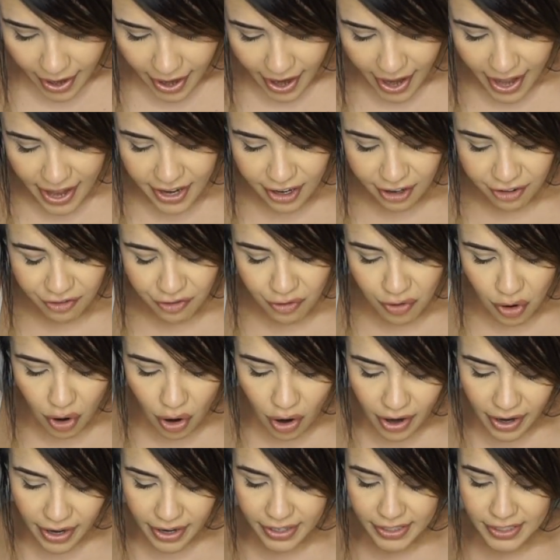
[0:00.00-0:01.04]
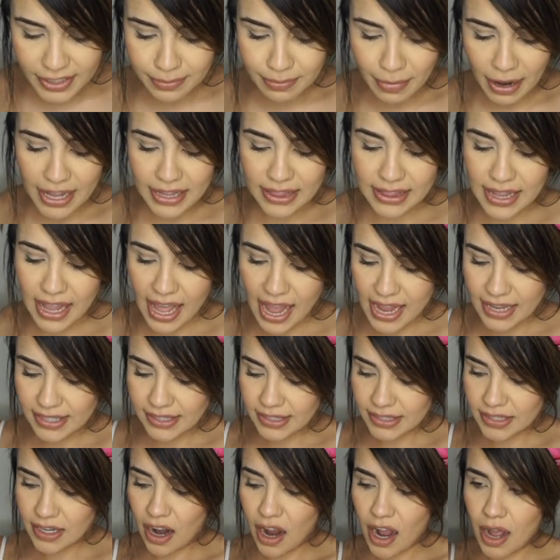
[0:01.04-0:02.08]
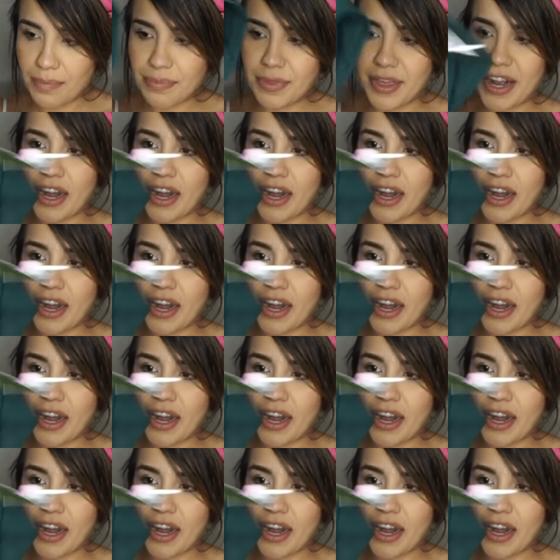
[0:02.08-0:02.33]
and of course my last top